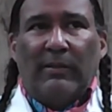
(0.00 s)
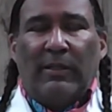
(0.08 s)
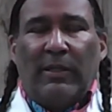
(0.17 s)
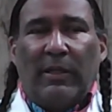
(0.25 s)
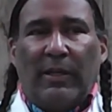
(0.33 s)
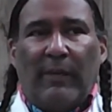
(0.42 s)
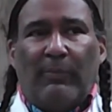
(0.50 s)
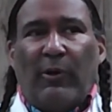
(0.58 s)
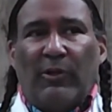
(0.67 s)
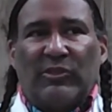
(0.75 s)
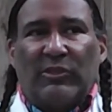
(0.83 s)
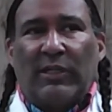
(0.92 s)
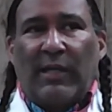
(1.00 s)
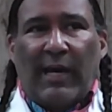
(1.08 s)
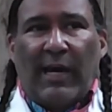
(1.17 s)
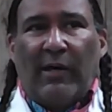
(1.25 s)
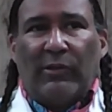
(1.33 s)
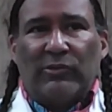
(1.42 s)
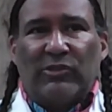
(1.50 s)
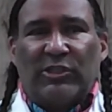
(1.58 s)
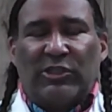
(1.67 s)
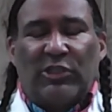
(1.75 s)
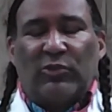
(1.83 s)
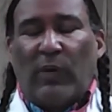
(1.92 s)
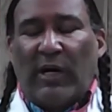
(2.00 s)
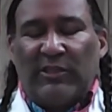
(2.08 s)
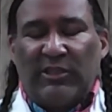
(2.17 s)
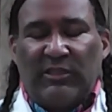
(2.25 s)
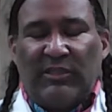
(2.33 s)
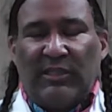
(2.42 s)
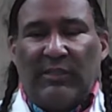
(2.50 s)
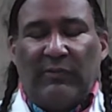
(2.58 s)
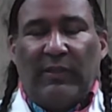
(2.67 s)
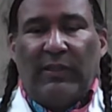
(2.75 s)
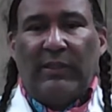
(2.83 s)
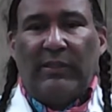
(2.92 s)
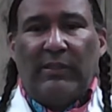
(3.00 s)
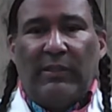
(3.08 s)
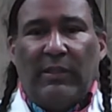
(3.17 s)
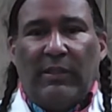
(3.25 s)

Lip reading: that person in the house is just watching TV